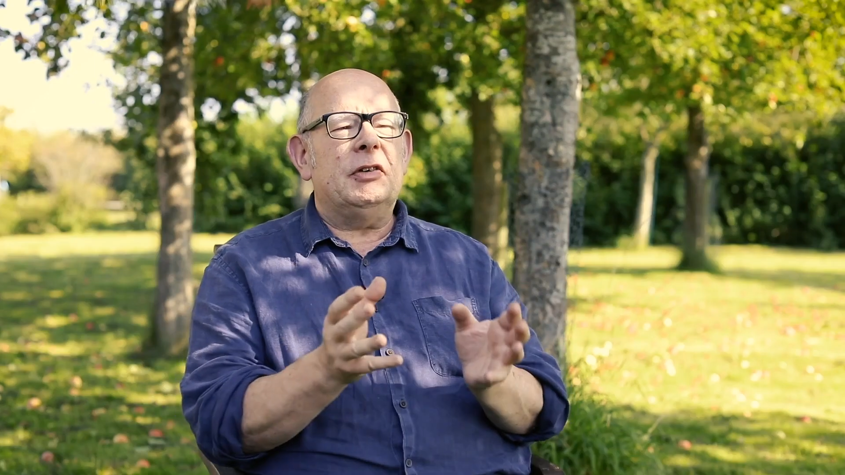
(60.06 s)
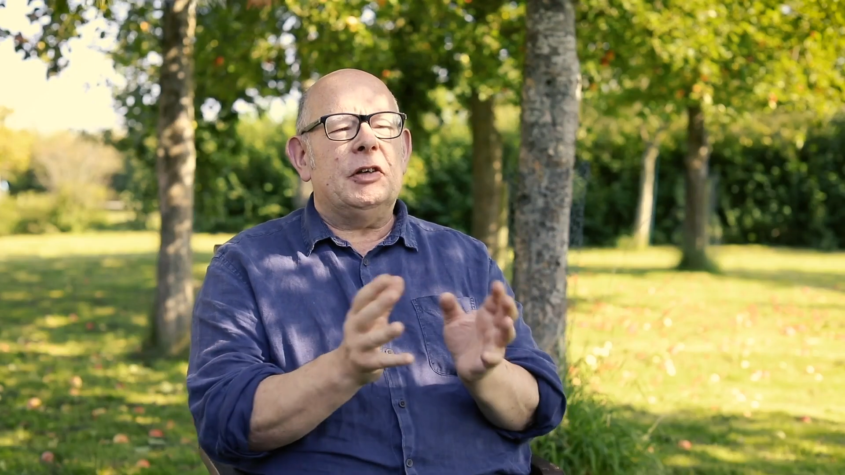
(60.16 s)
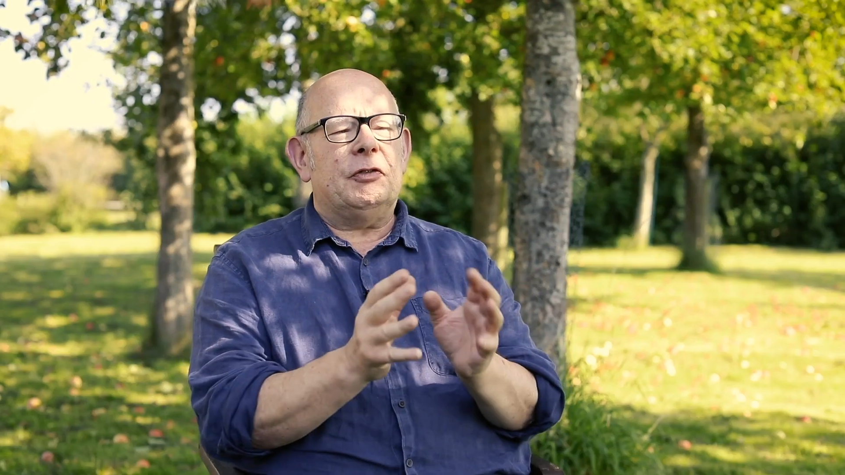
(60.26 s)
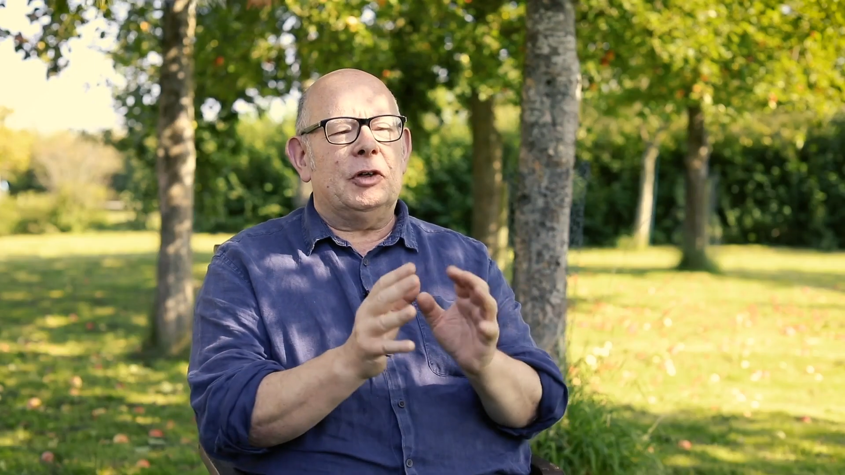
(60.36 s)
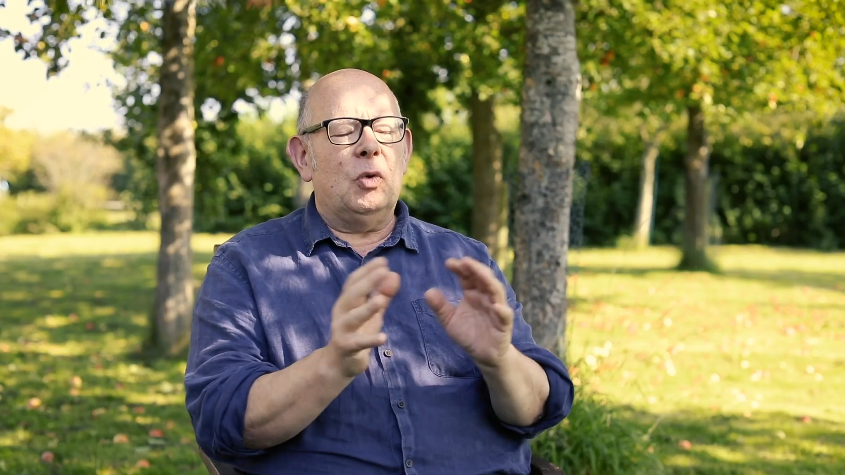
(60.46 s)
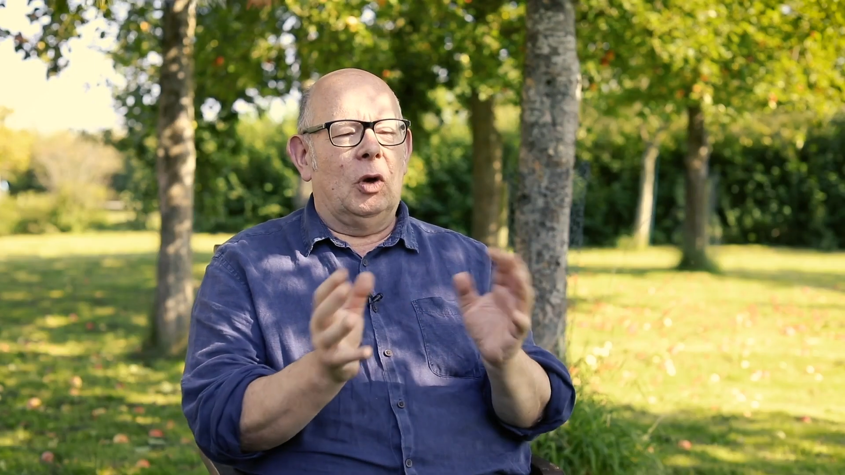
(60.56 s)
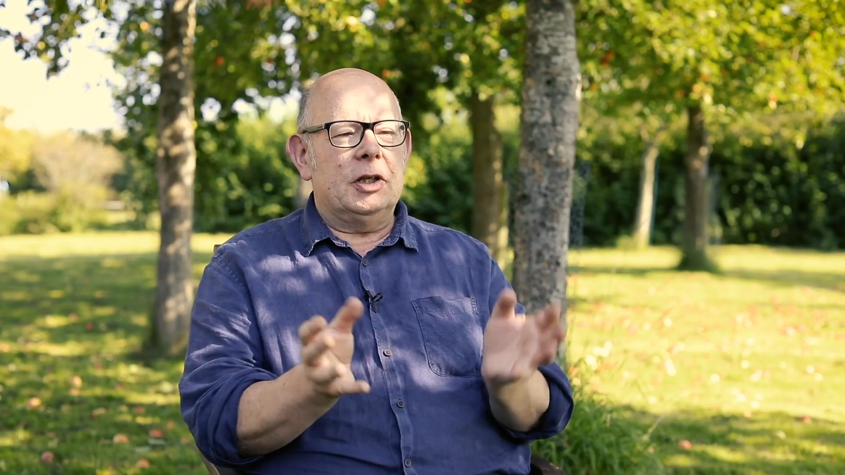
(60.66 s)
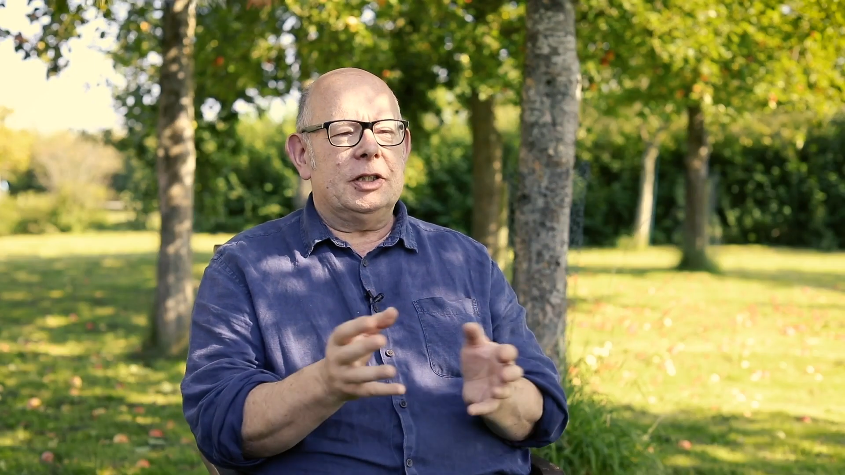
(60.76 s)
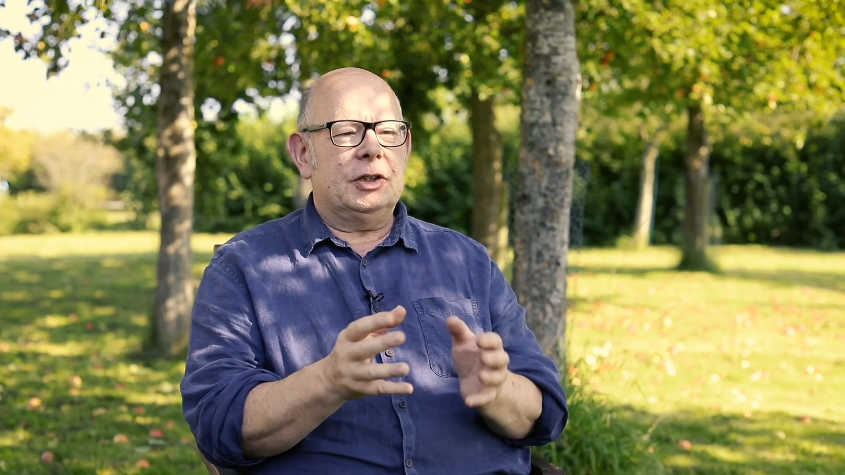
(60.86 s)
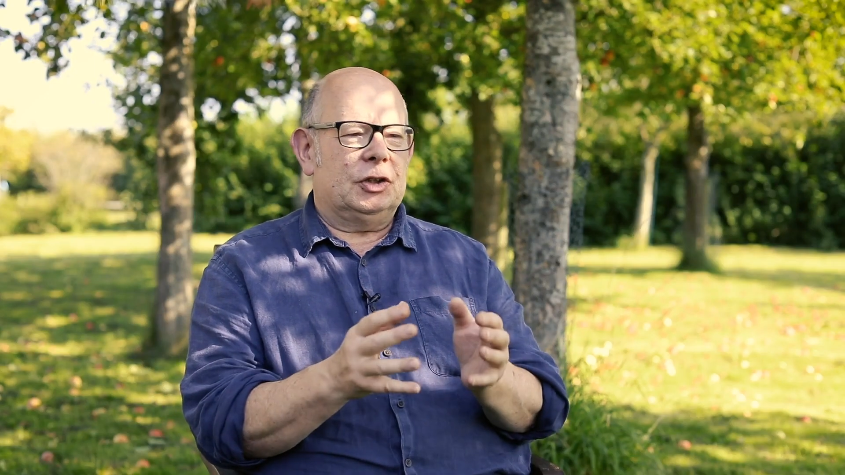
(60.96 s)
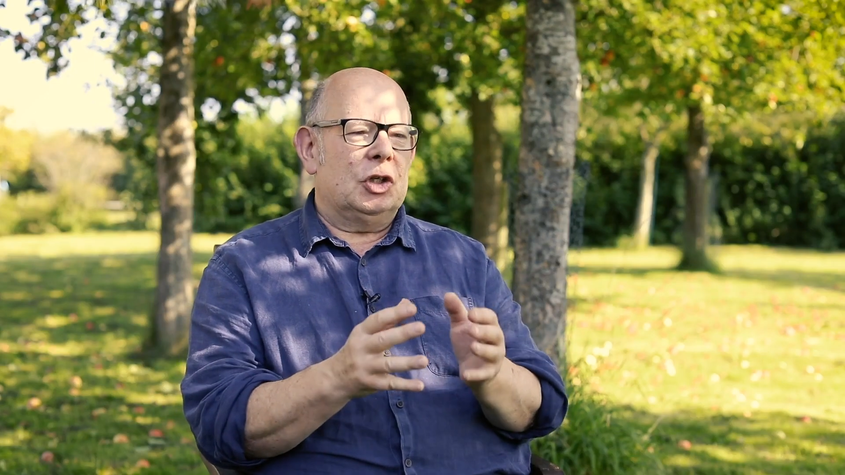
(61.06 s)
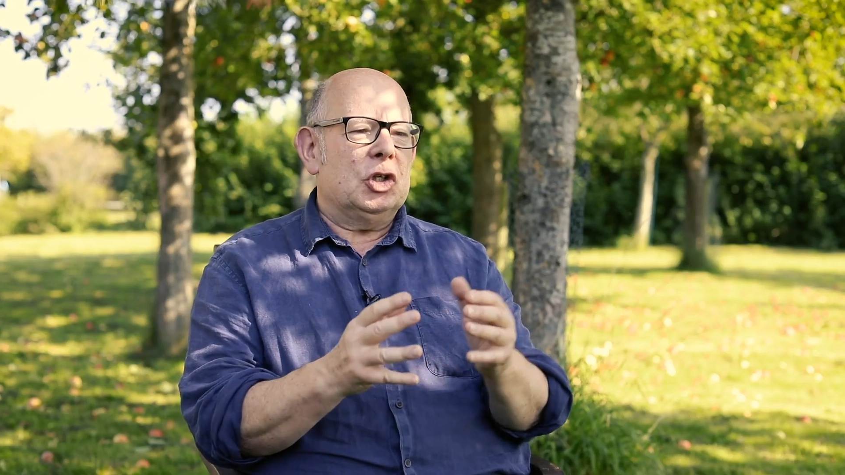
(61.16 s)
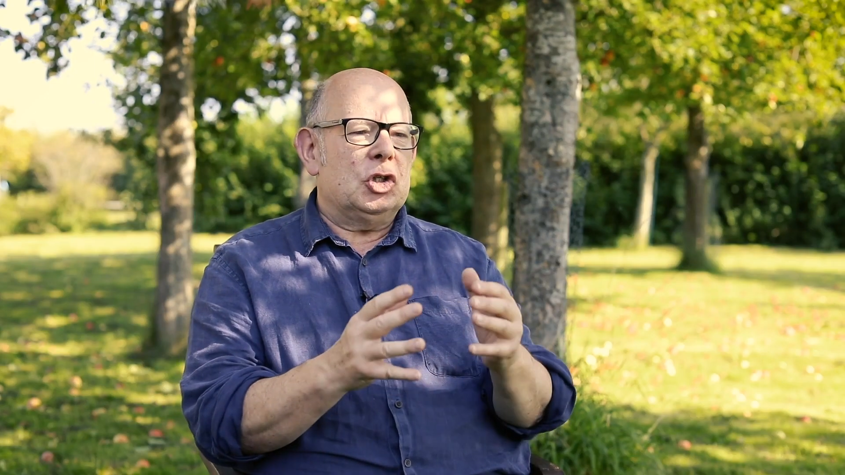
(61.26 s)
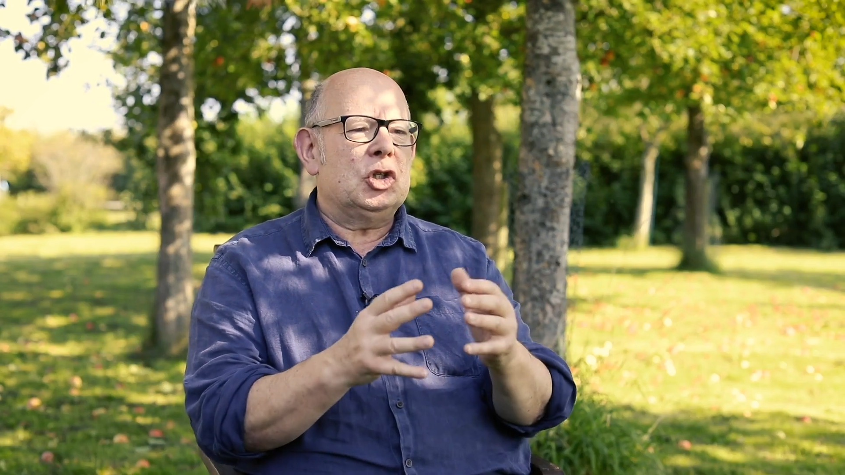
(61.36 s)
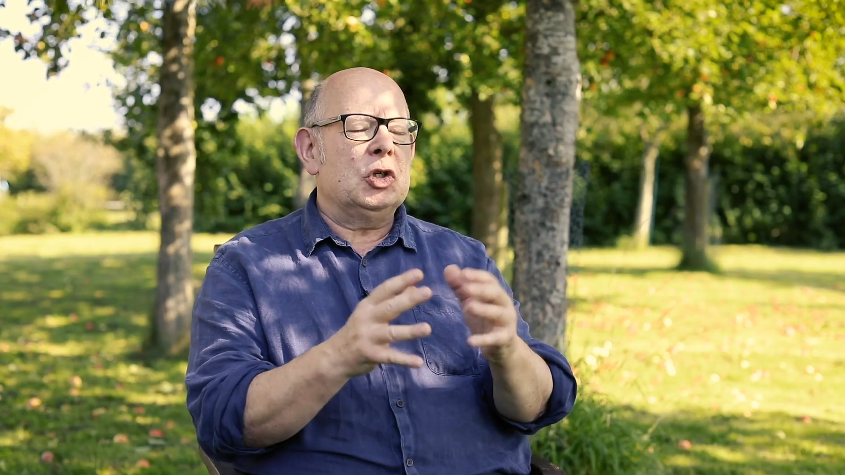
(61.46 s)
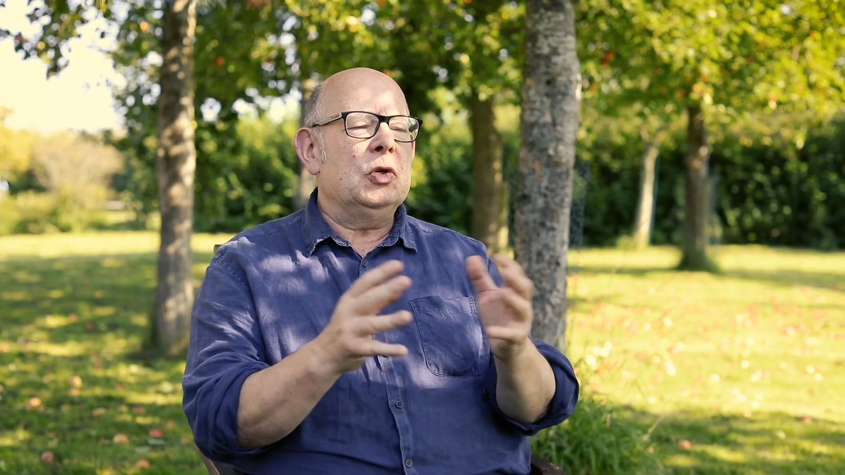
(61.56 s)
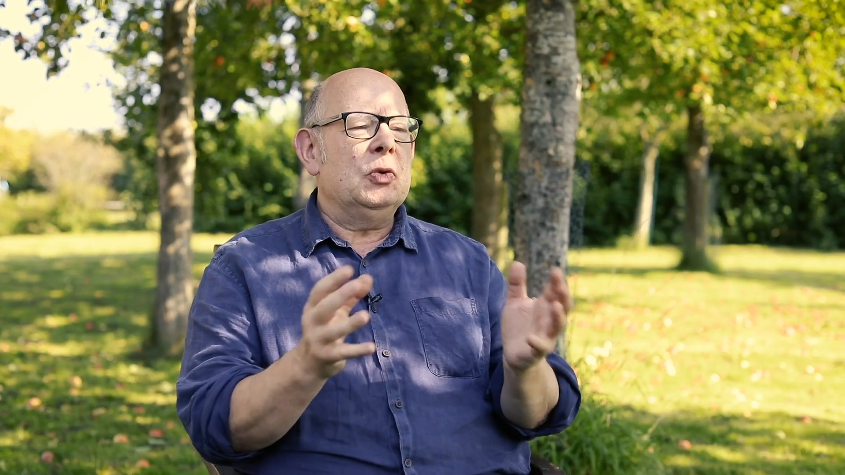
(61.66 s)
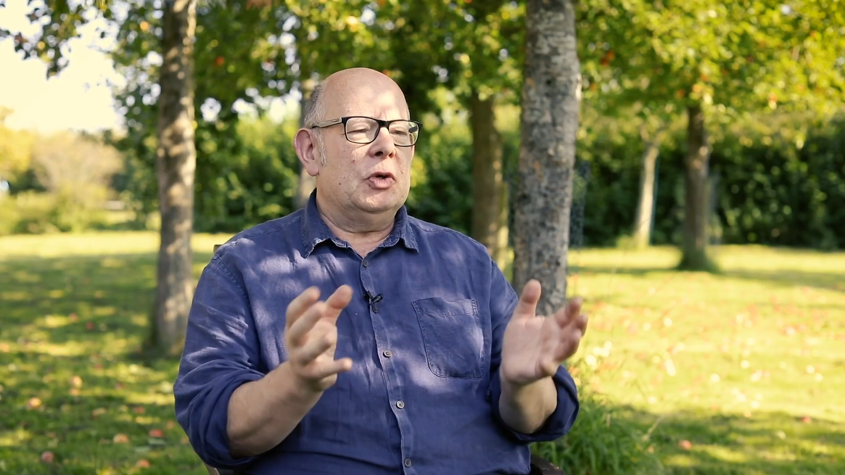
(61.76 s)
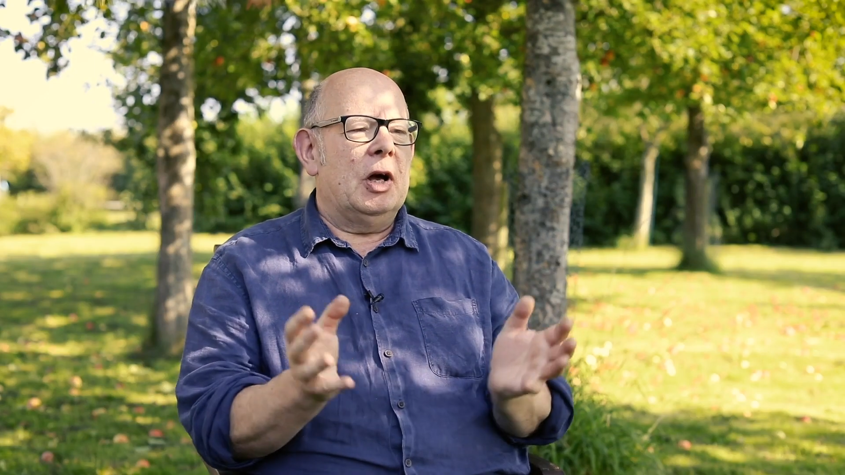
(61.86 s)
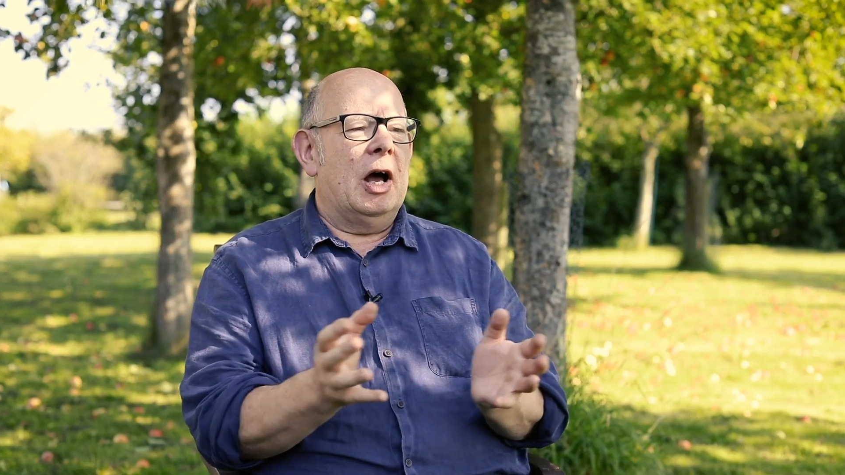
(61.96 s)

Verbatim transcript: of different qualities to